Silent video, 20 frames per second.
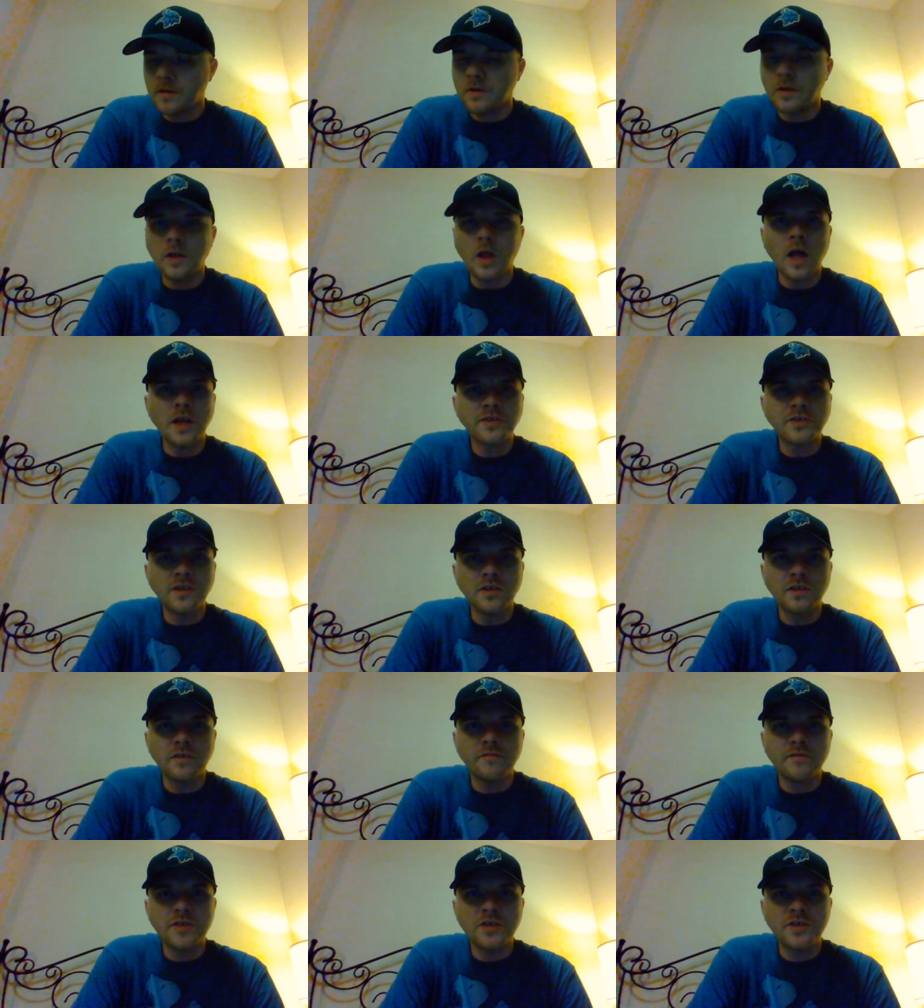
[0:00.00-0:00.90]
Lost the
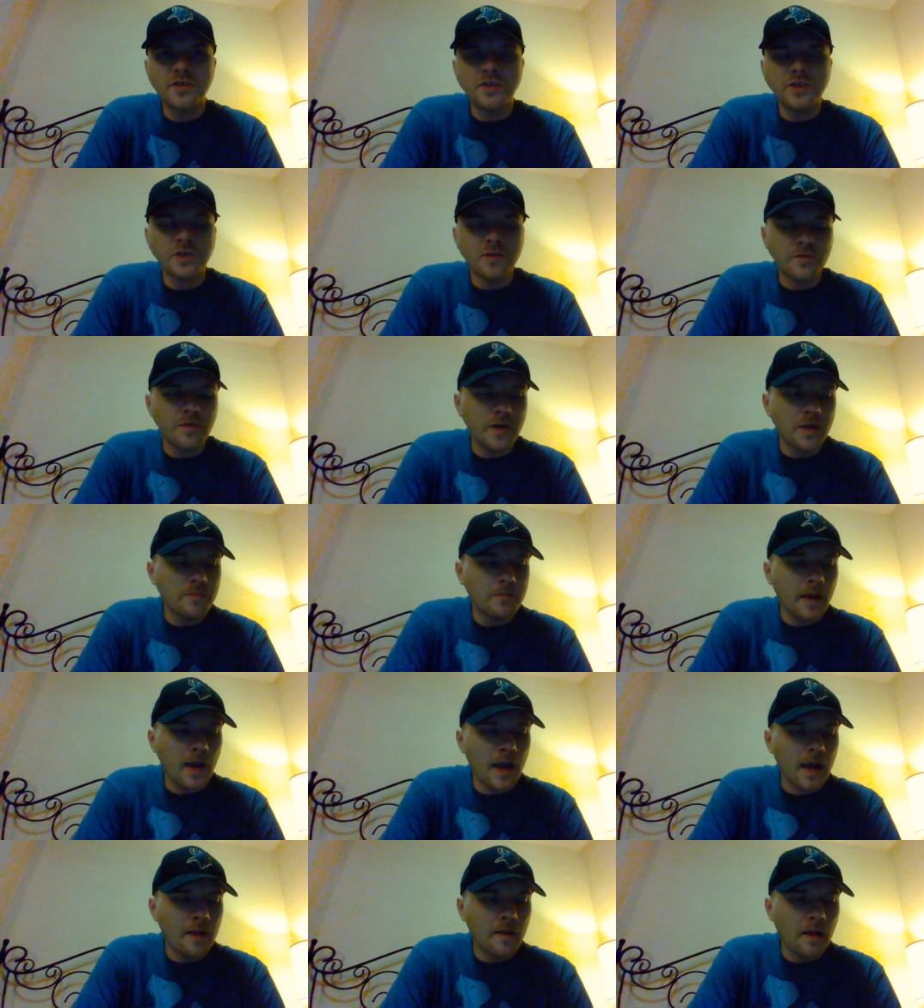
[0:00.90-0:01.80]
division to Green
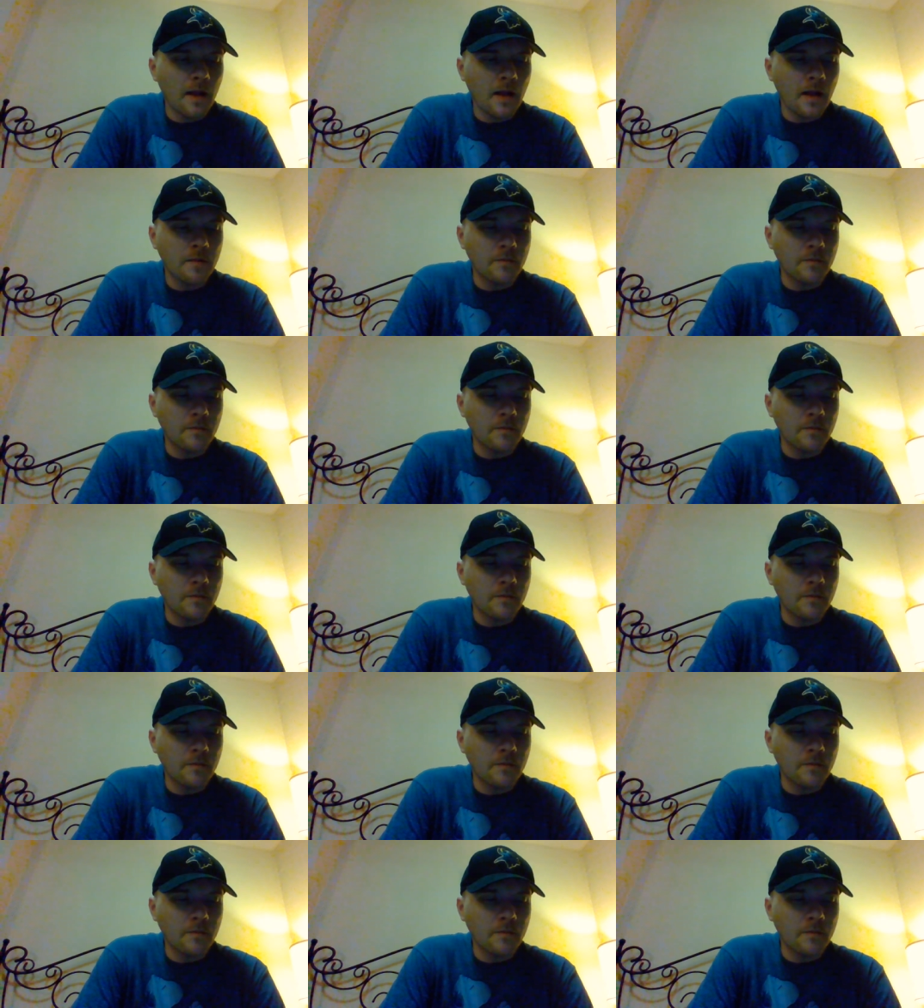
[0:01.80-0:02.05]
Bay.